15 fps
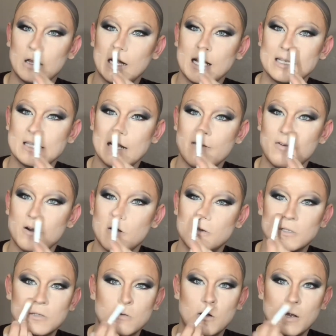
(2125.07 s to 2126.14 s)
Like I said, if your
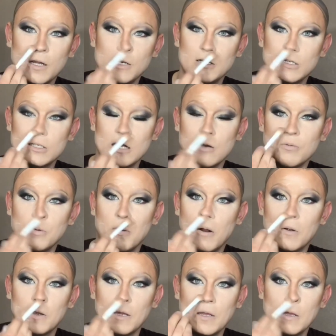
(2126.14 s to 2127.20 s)
nose is crooked, just tell me,
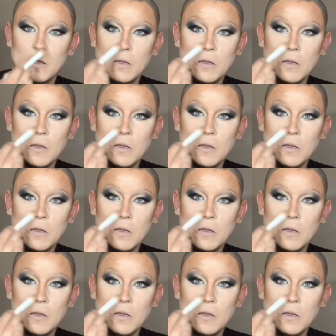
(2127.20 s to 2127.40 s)
okay?